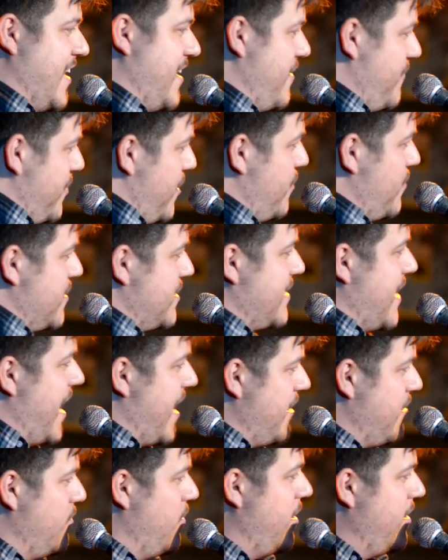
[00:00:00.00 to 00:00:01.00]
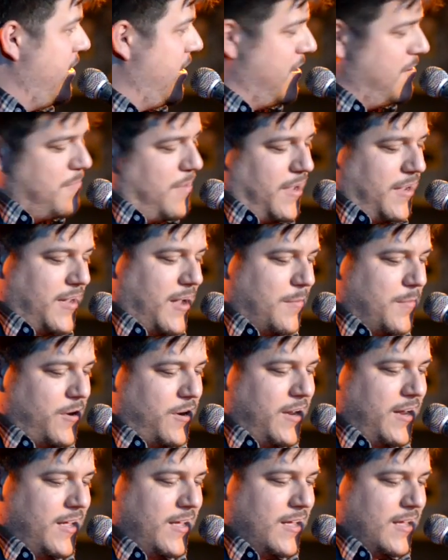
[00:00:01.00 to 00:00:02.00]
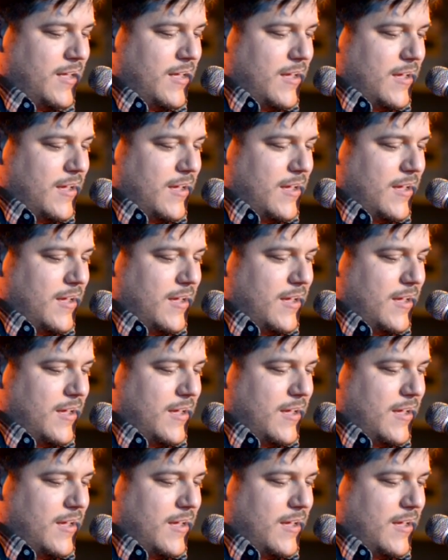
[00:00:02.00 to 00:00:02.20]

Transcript: And if there was anyone in Montgomery